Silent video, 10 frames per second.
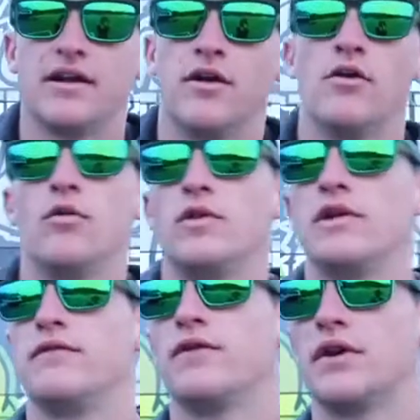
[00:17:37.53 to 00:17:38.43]
And
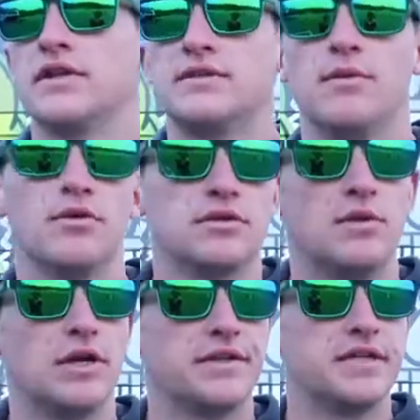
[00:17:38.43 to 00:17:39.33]
holy freaking smokes,
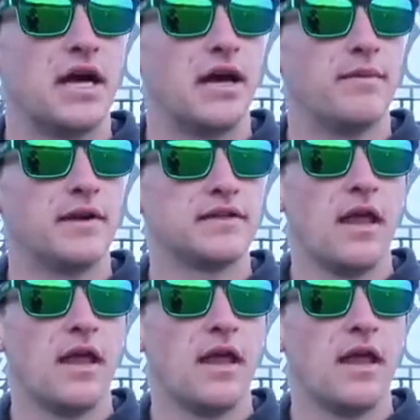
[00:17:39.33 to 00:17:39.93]
what a time.